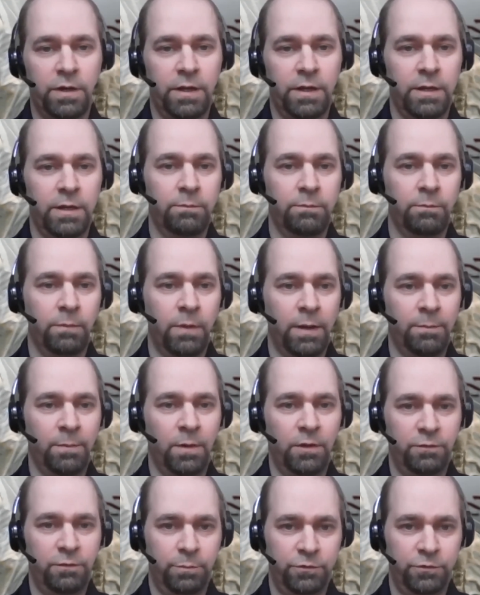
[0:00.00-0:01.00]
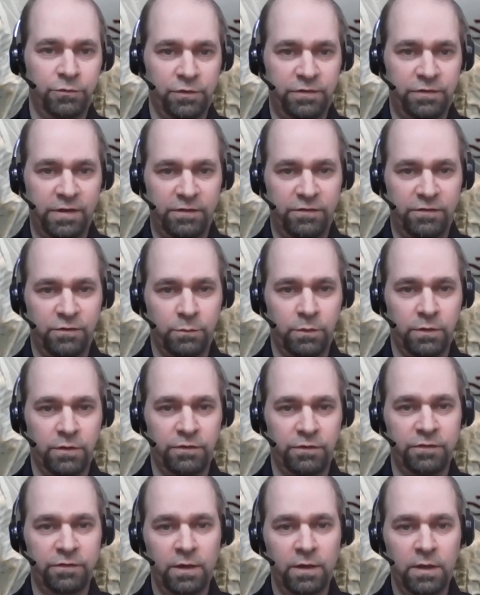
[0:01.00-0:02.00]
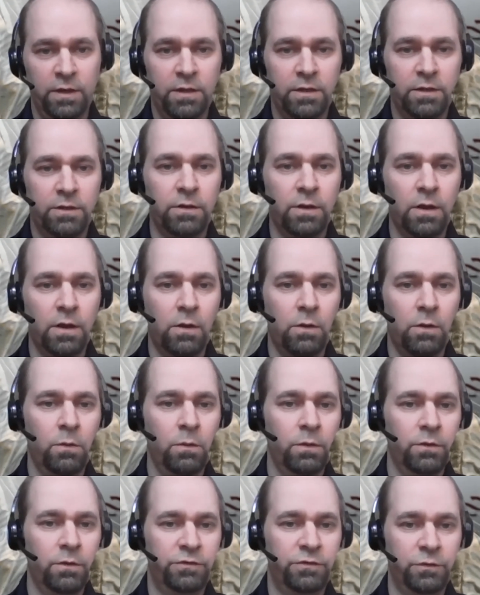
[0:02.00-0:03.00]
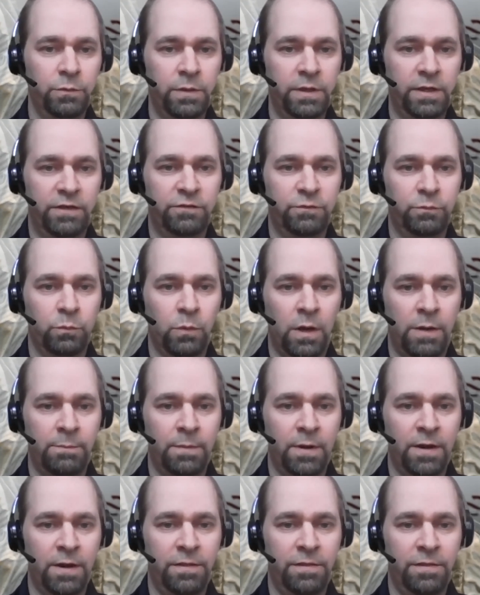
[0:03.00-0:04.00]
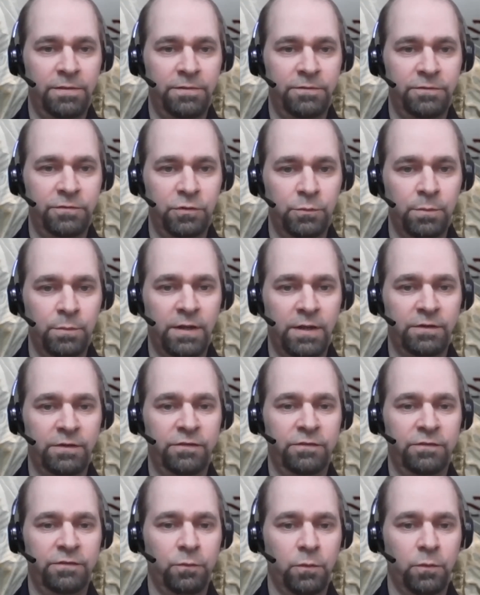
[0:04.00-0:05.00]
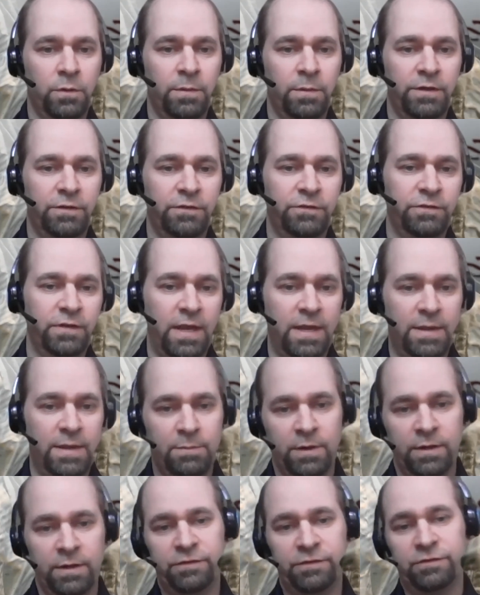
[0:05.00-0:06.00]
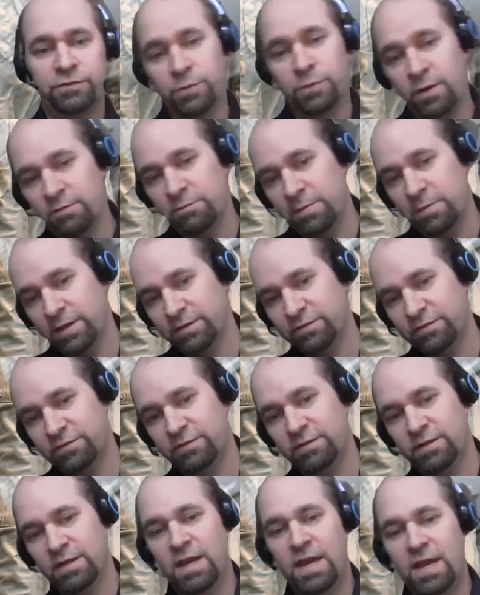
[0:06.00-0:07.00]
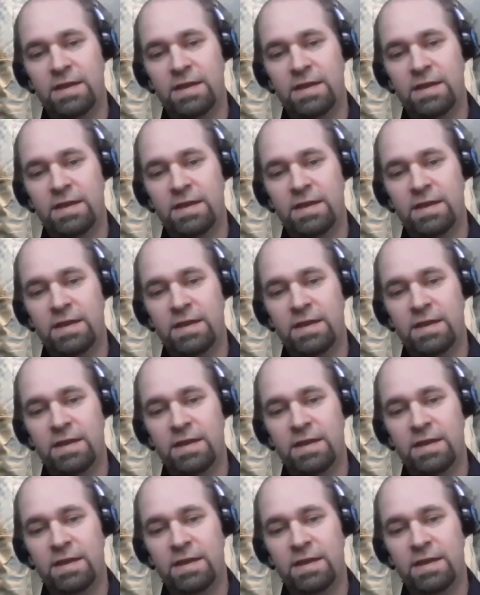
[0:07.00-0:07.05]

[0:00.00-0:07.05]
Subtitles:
And my multiple choice answer was no, 2 weeks, 1 month, 2 months, 4 months, 8 months, 12 months,